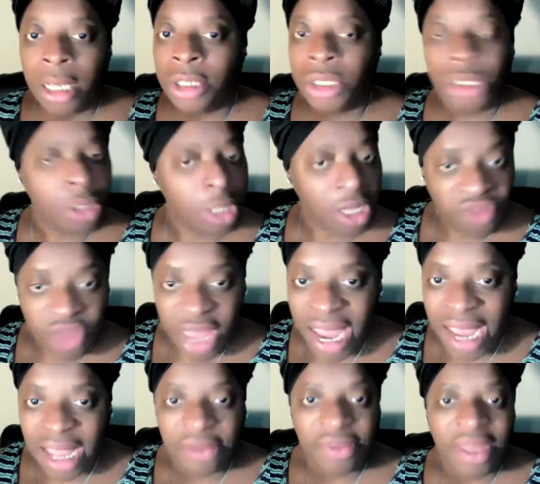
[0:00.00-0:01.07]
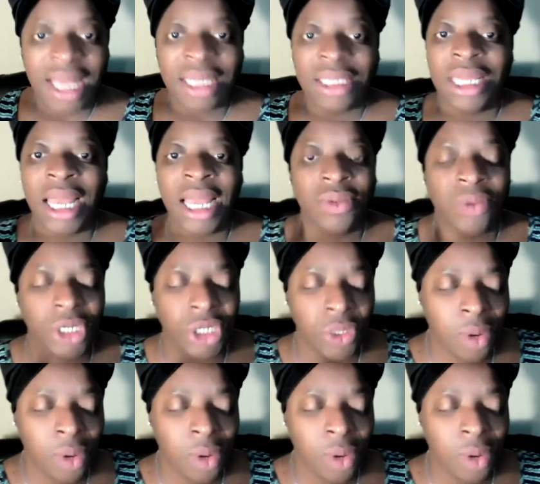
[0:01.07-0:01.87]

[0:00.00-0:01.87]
Do your thing. If that's that's what